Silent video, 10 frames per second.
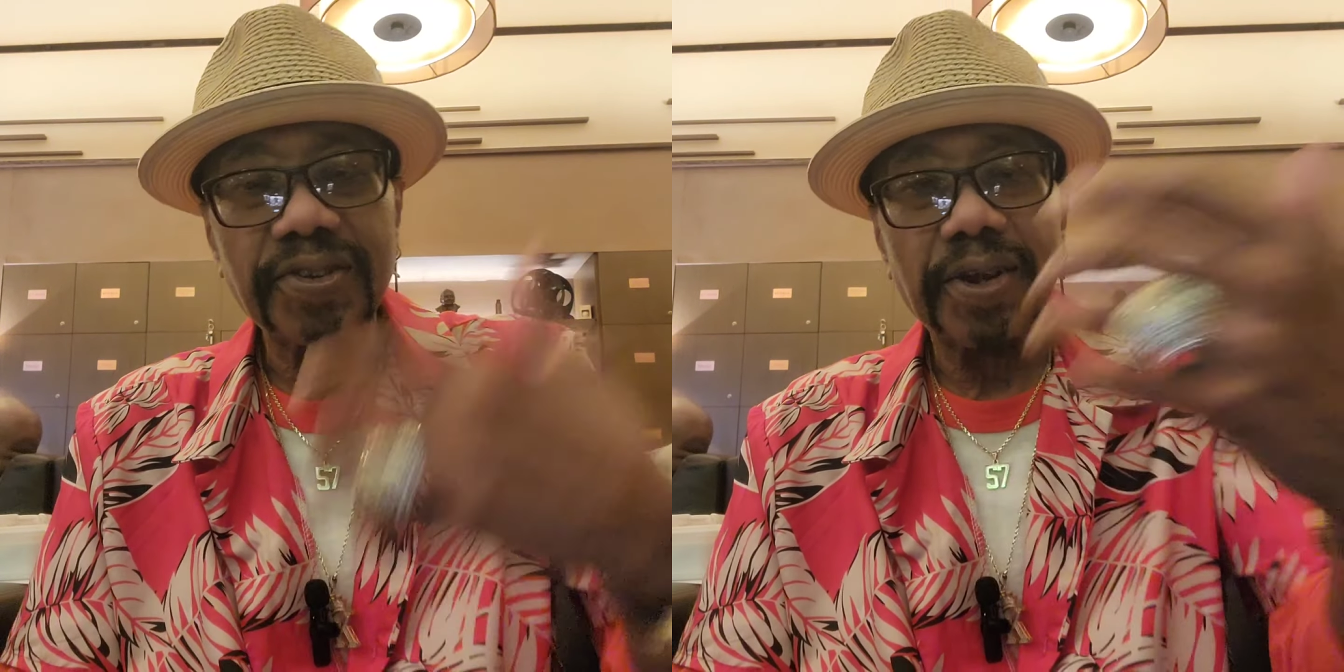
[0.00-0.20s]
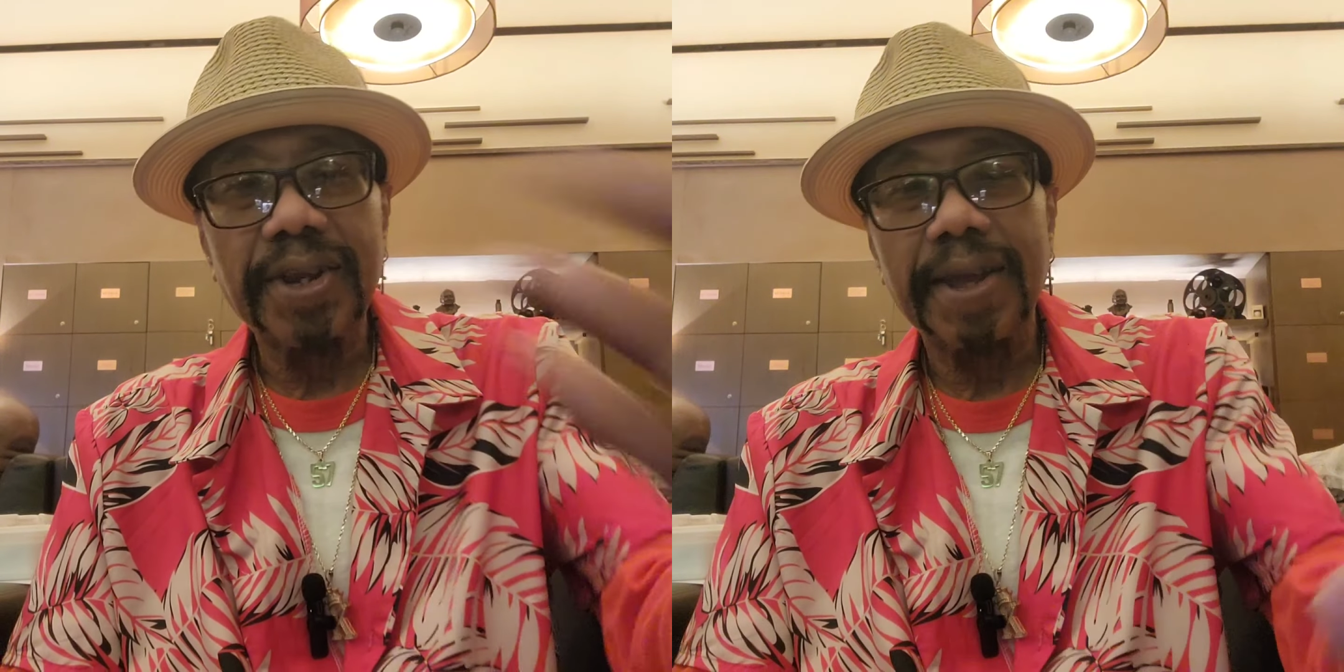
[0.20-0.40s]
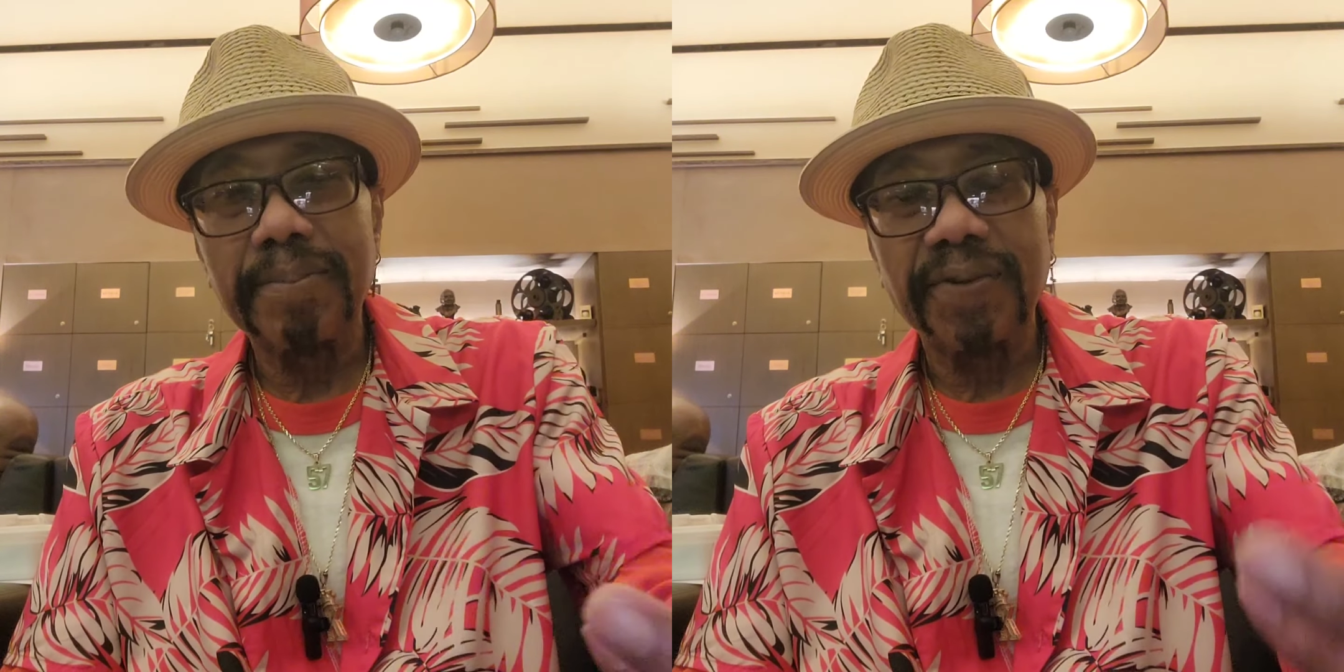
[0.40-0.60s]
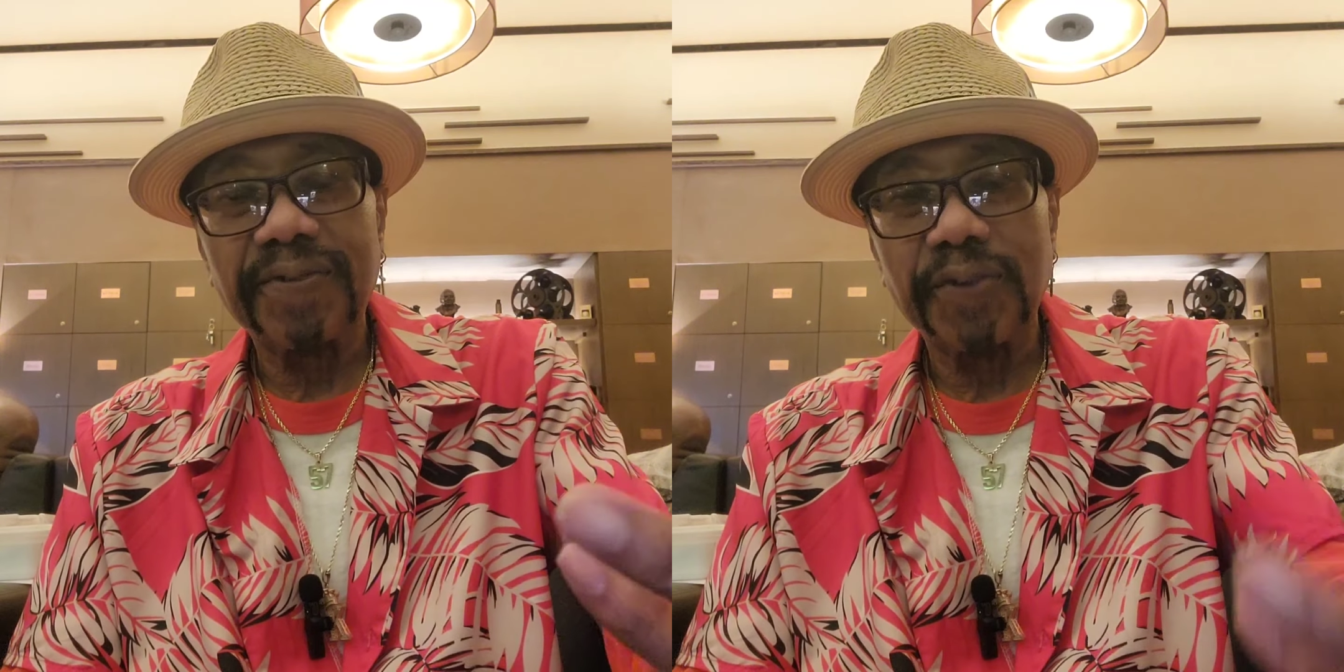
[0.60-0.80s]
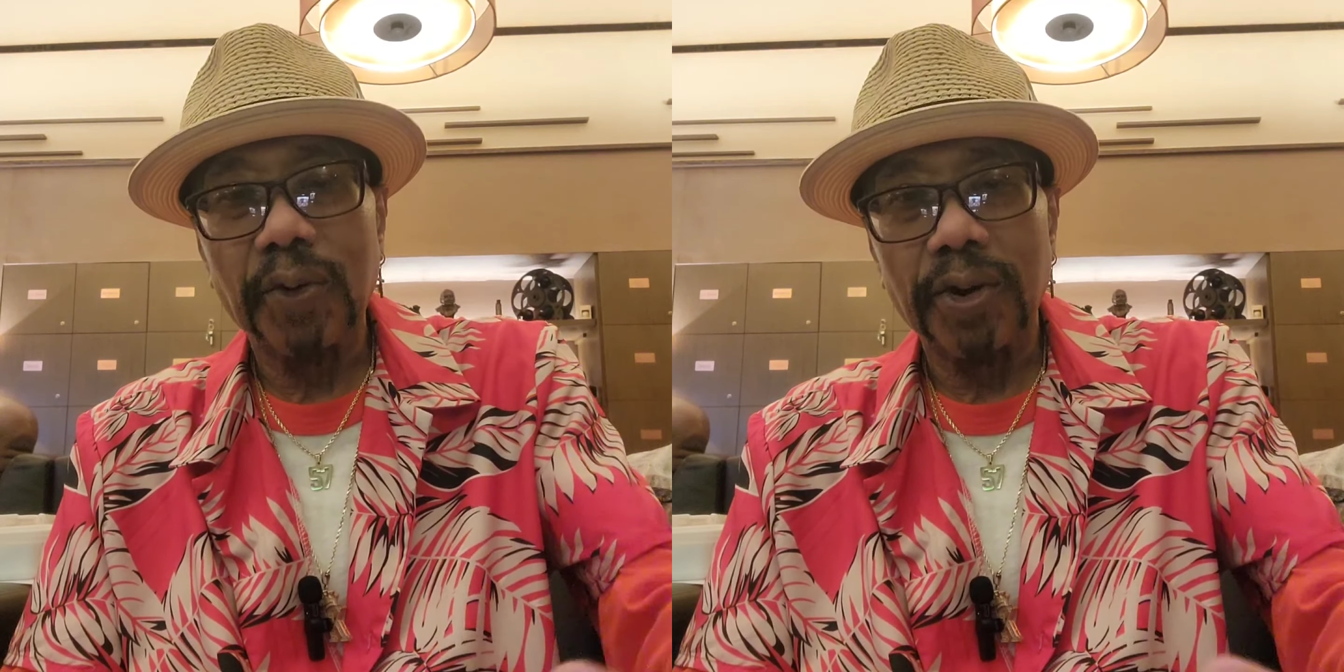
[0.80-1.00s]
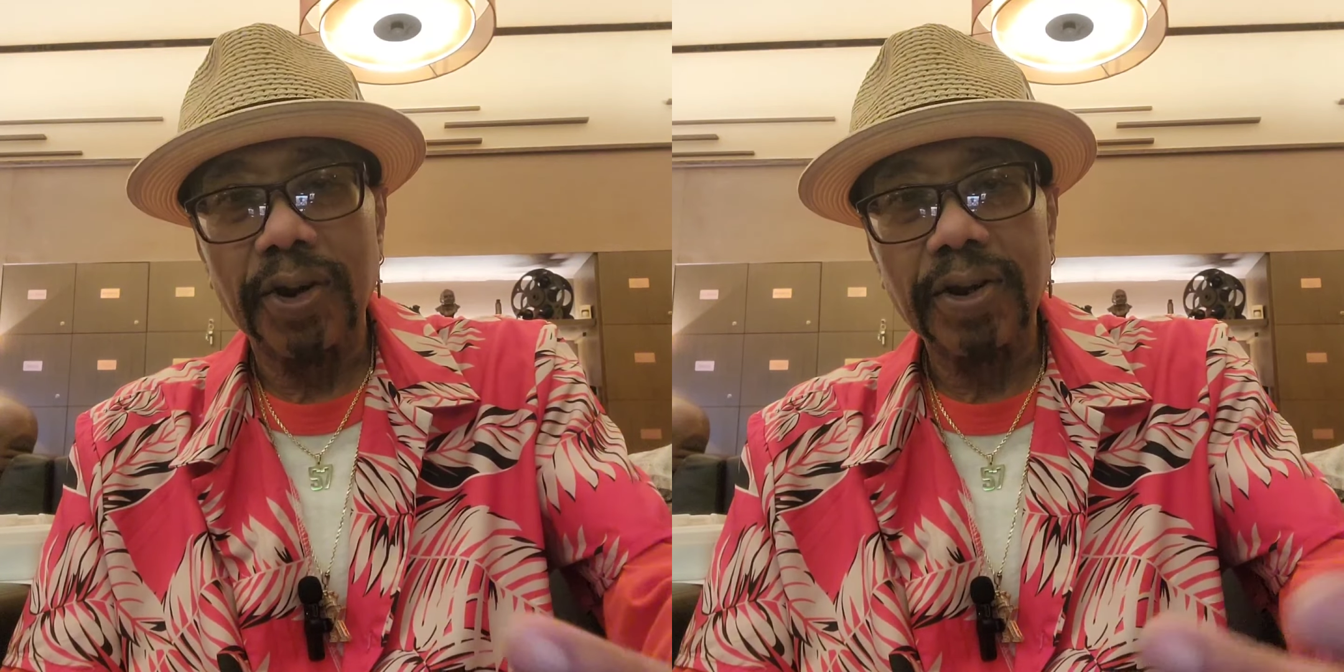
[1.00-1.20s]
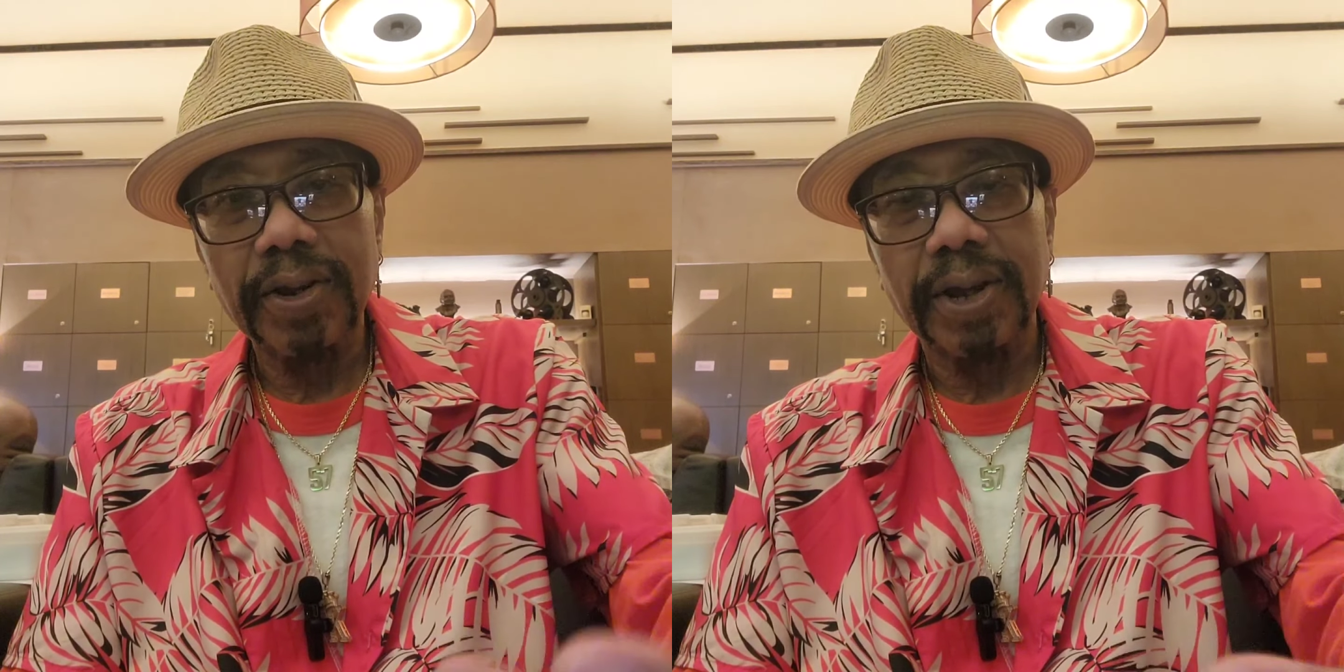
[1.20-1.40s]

Sunday before,